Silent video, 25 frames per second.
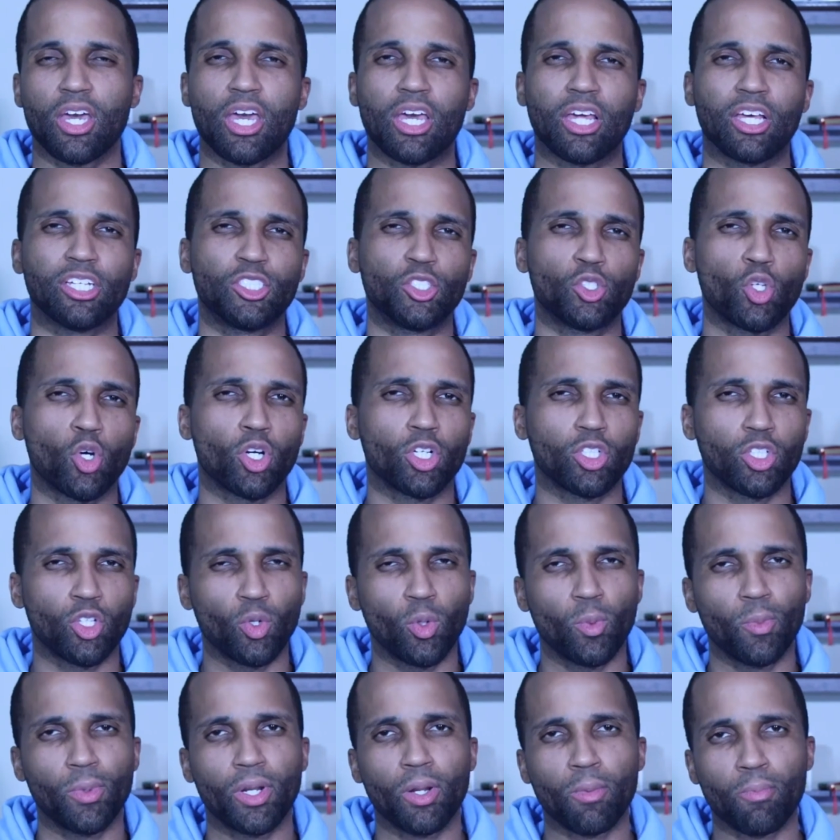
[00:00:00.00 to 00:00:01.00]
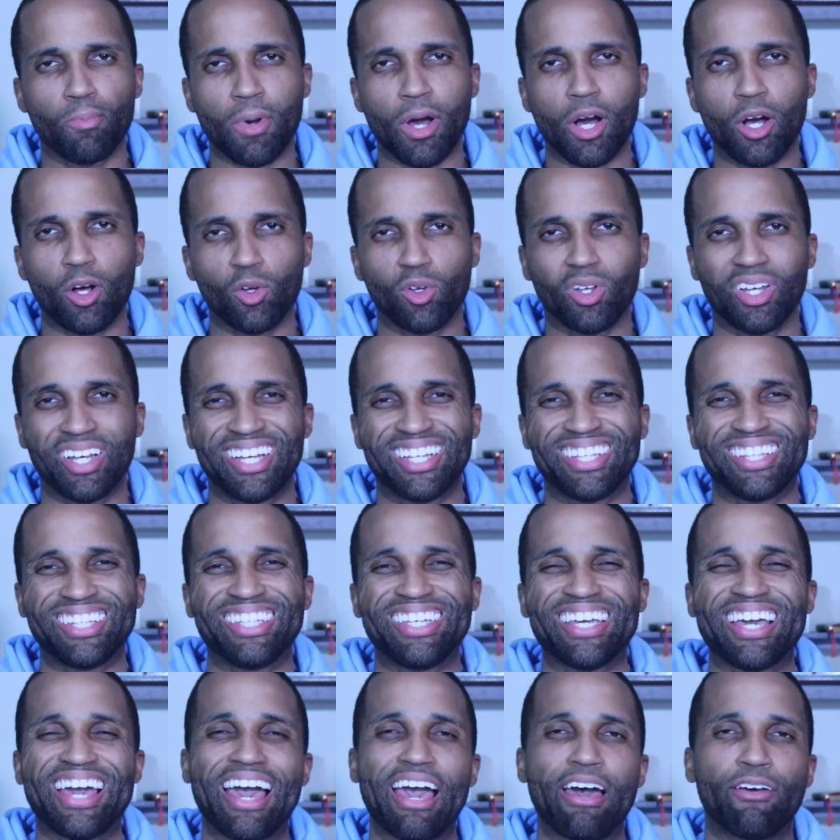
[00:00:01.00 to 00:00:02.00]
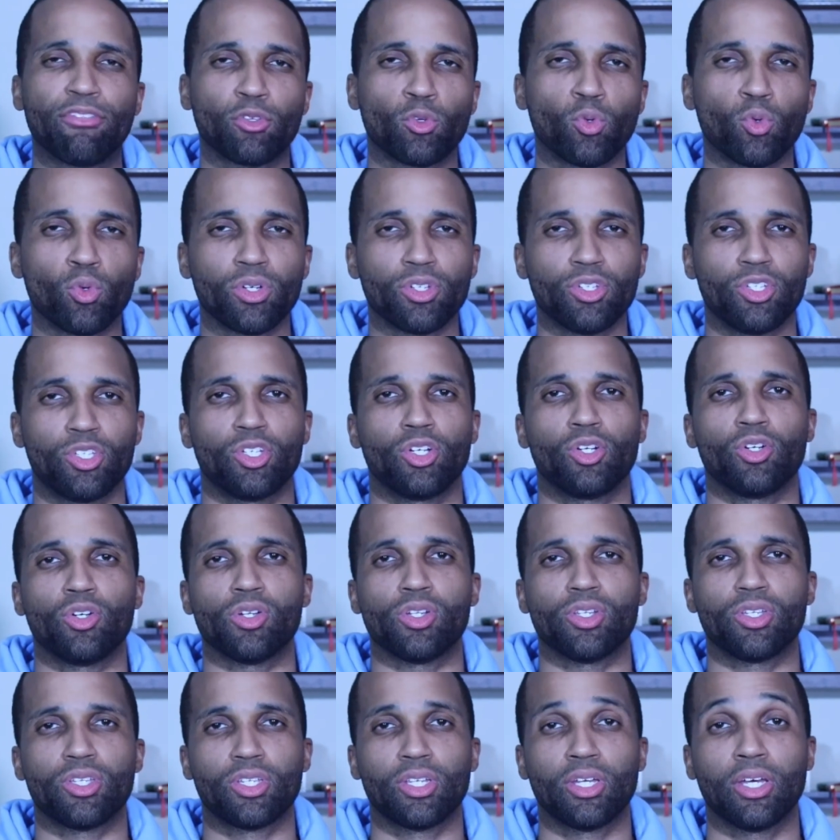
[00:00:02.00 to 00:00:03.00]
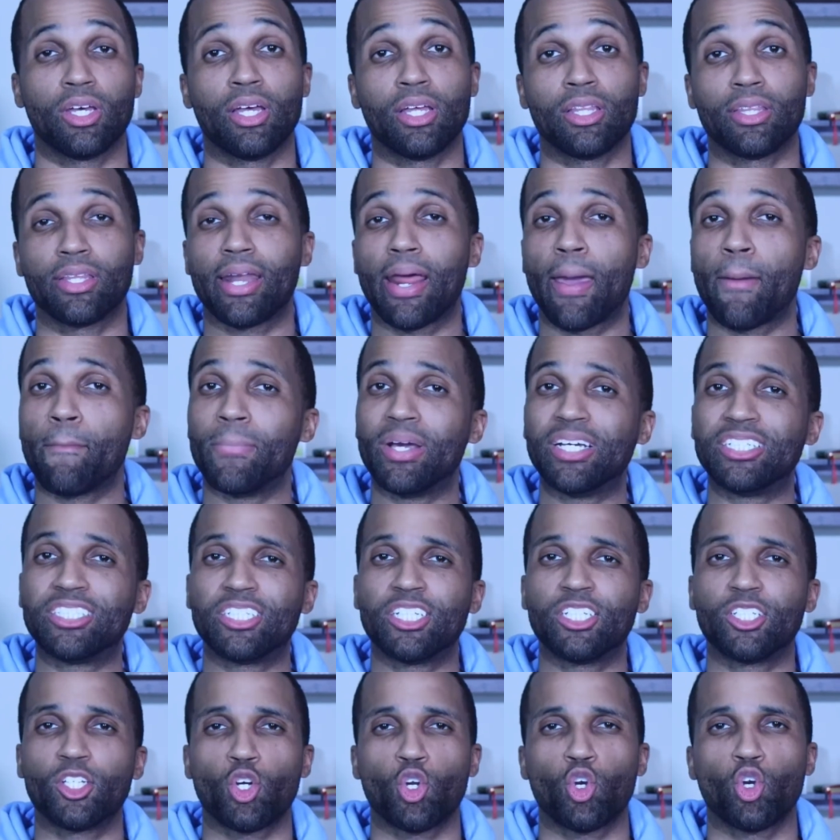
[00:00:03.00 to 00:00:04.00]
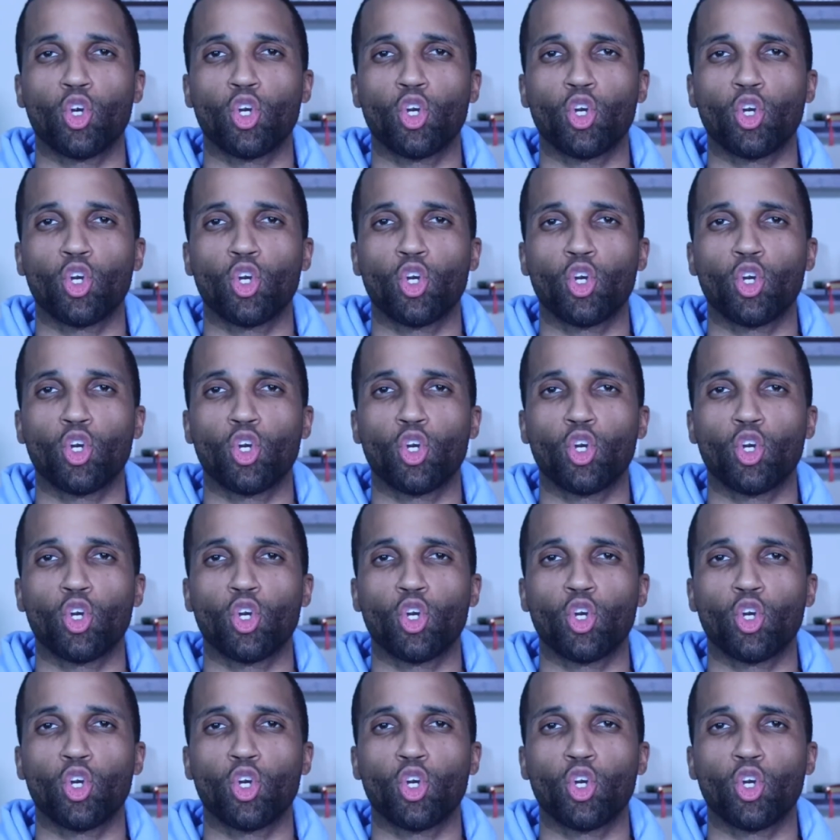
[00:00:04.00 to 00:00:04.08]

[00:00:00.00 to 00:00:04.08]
And let's talk a little bit about the ethical concerns that I mentioned